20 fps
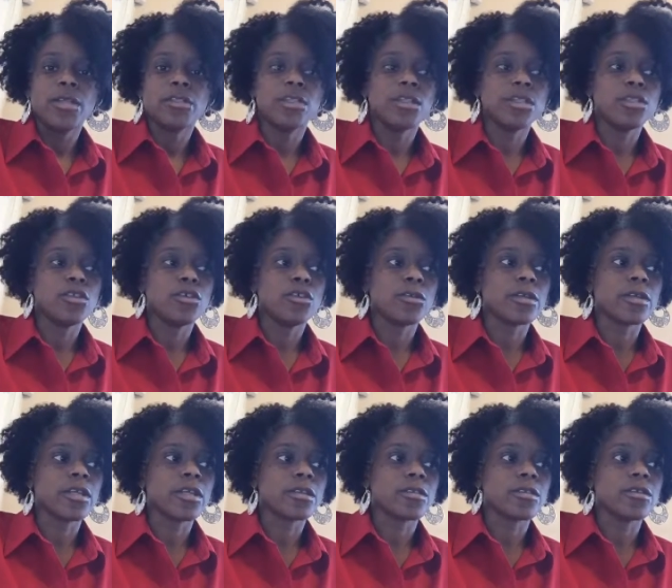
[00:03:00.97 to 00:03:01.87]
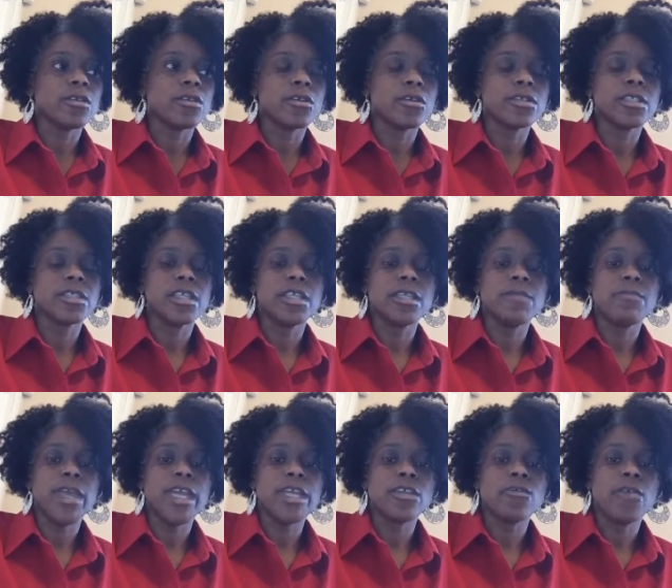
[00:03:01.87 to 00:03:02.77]
Does your city
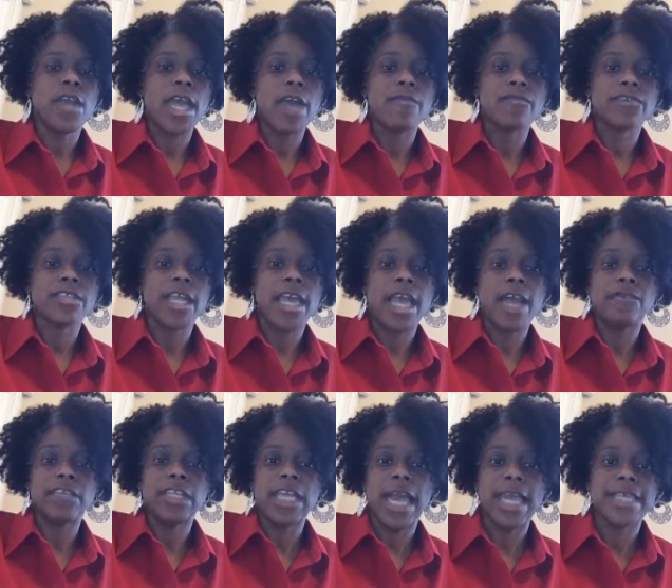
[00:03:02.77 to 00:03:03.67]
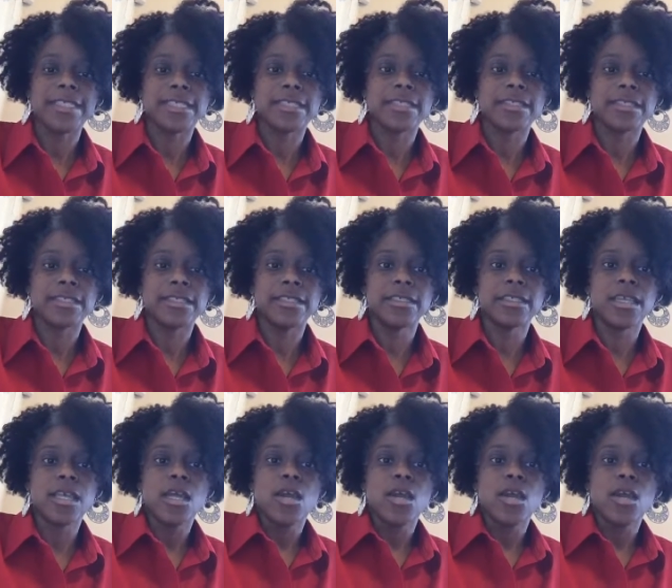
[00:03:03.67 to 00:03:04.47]
make you have to have licenses?